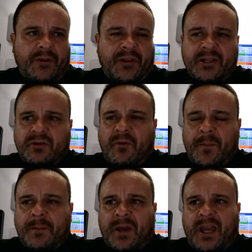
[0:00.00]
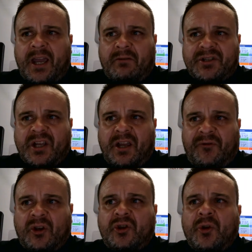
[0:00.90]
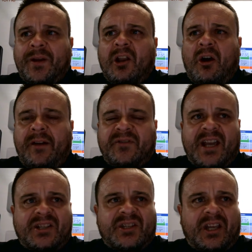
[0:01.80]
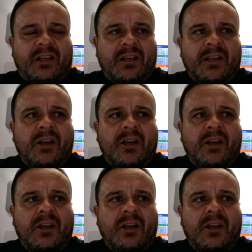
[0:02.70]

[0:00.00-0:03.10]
The thing to remember here is that if you're doing live testing,